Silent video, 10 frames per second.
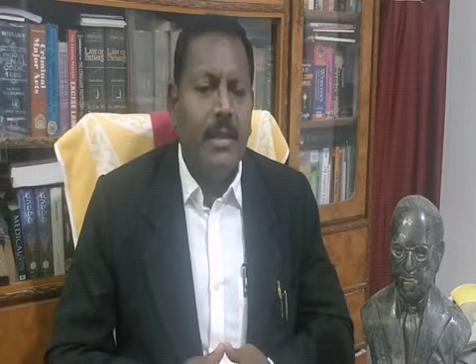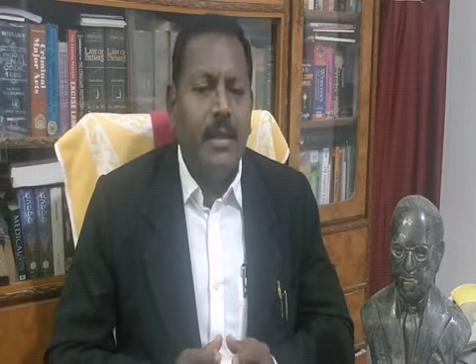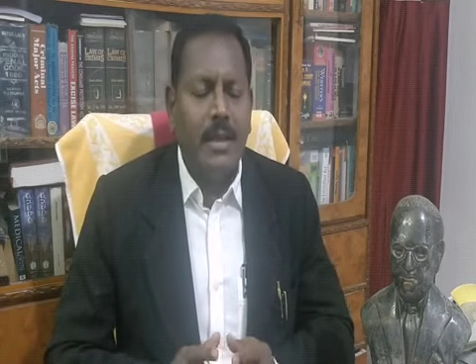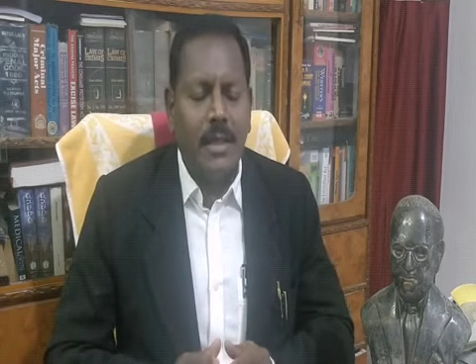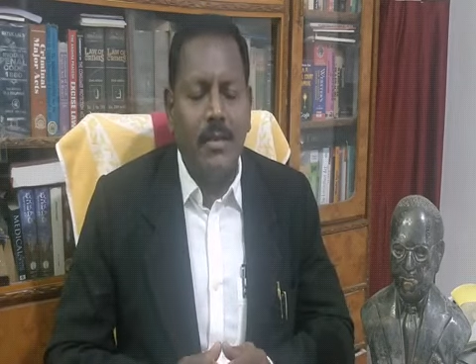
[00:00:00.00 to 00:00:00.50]

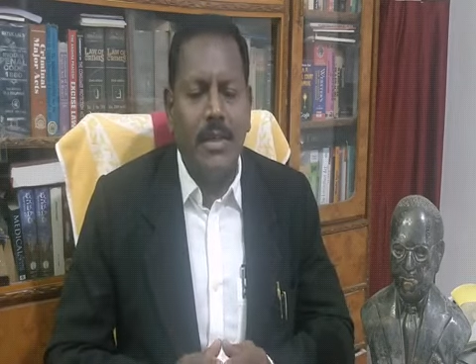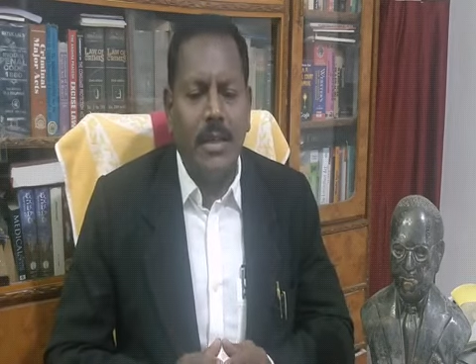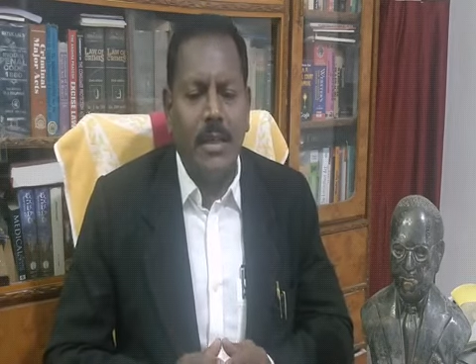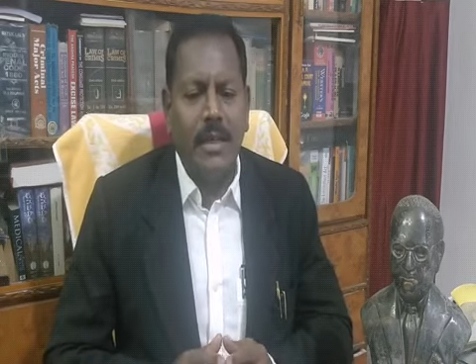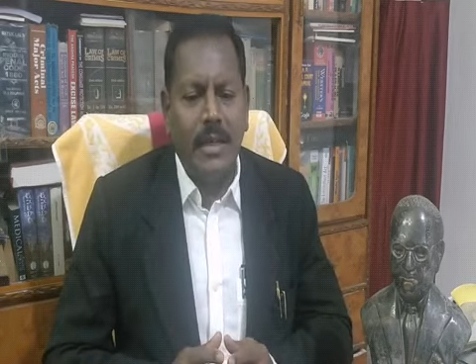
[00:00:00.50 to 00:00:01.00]

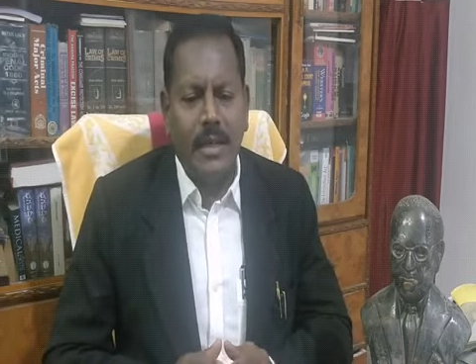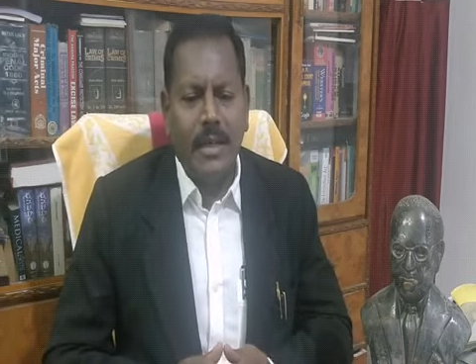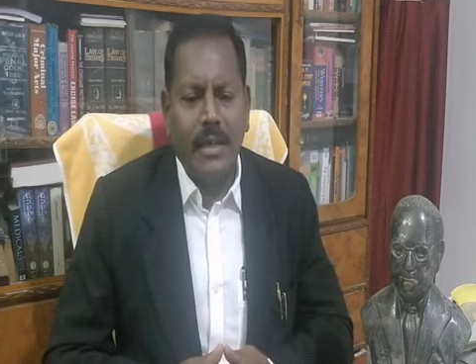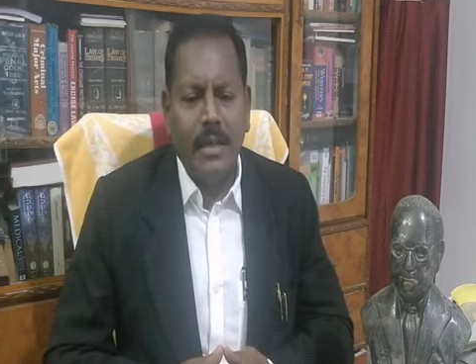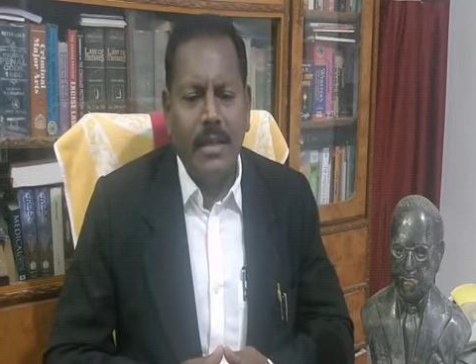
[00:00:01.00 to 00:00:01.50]
Reservation in
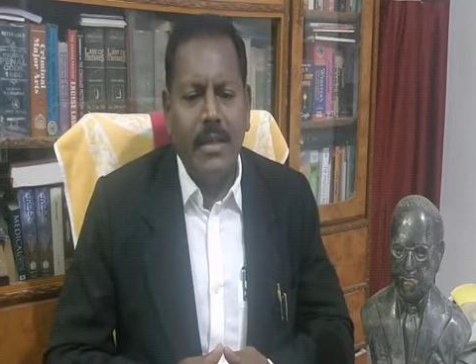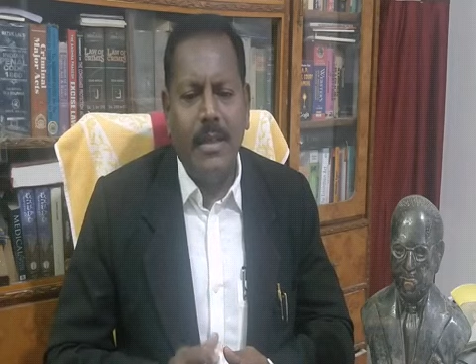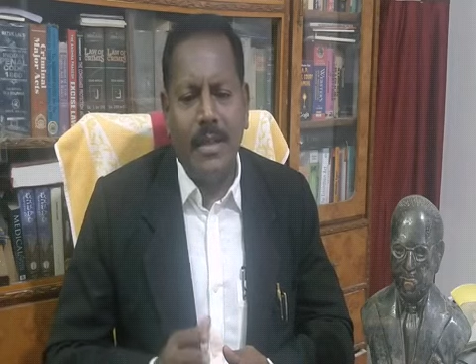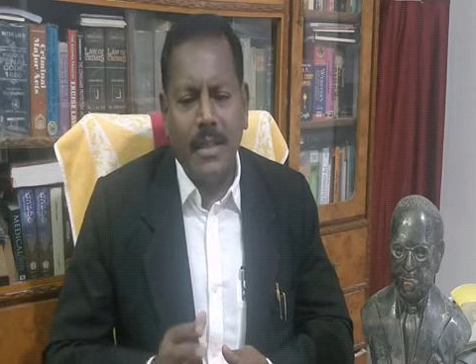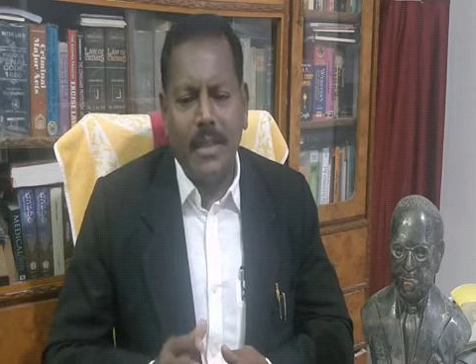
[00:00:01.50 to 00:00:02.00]
India is
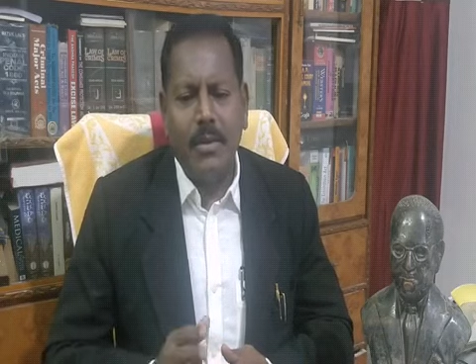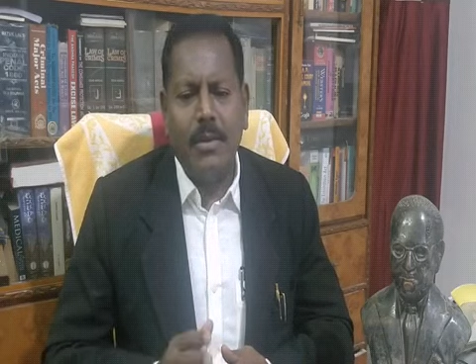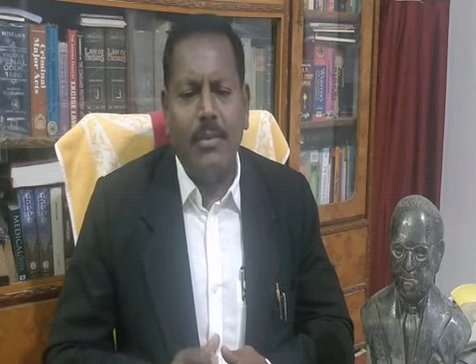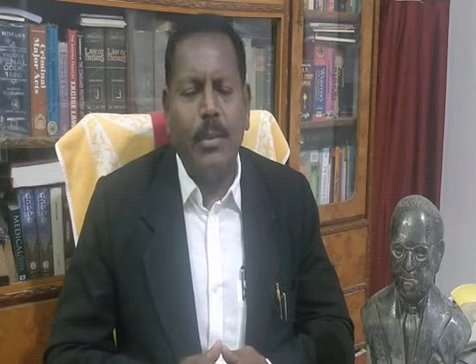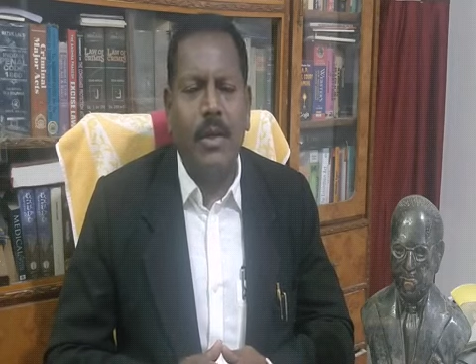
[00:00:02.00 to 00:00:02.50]
a system
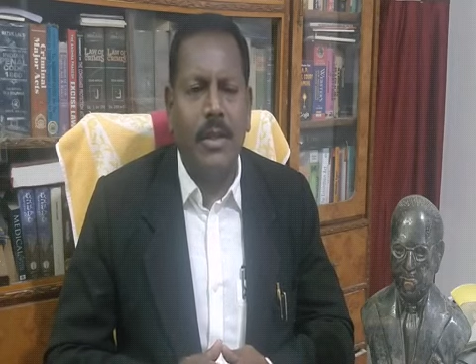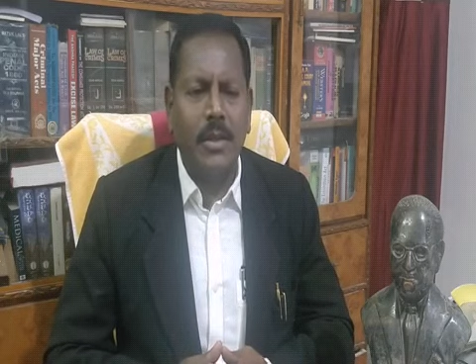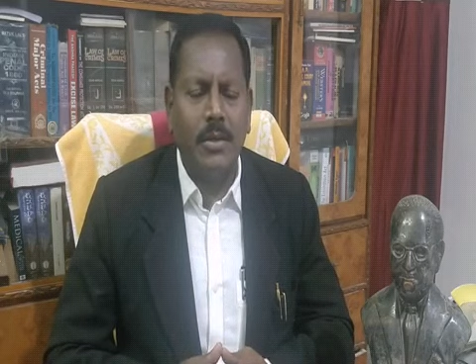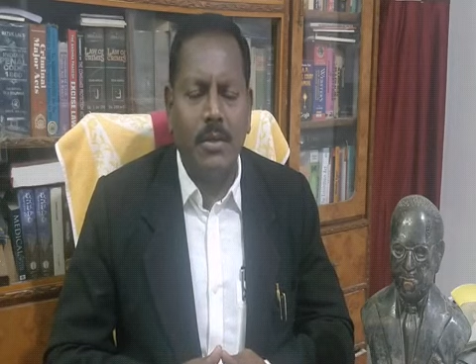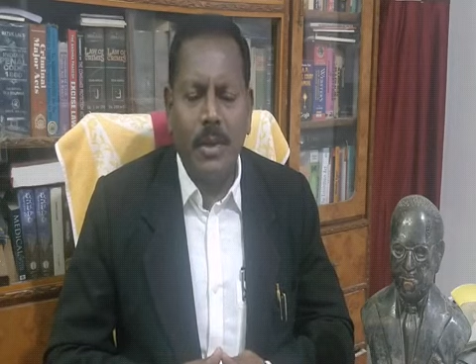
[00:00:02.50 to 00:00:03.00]
of
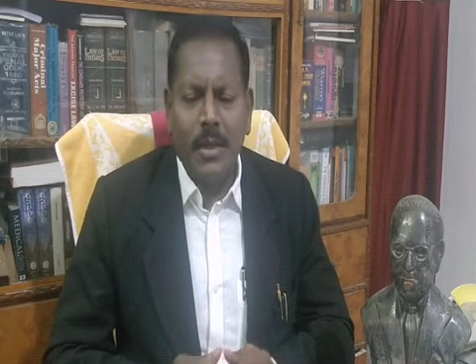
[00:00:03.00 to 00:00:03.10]
positive